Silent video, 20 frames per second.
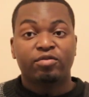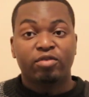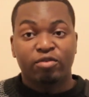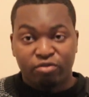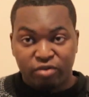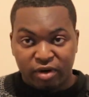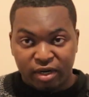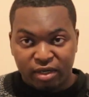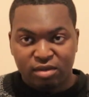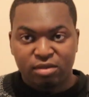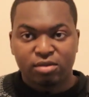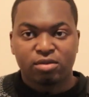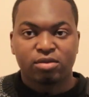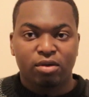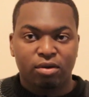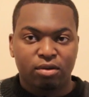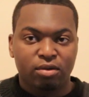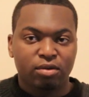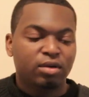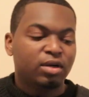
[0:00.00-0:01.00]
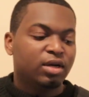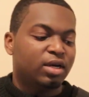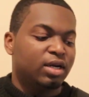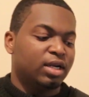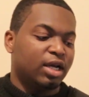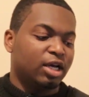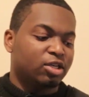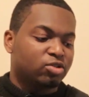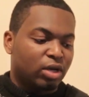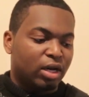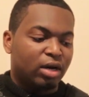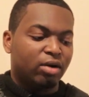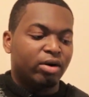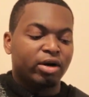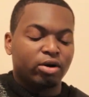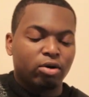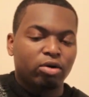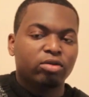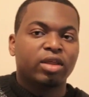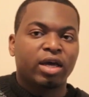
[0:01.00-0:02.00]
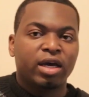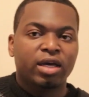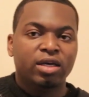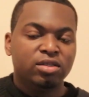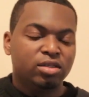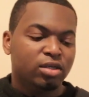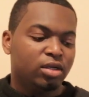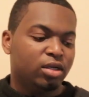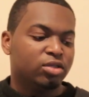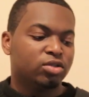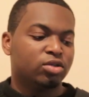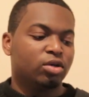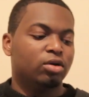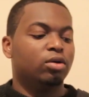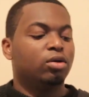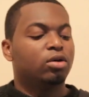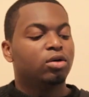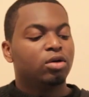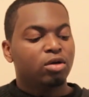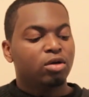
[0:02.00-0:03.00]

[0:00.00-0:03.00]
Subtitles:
fret, so that's how I got there easily. So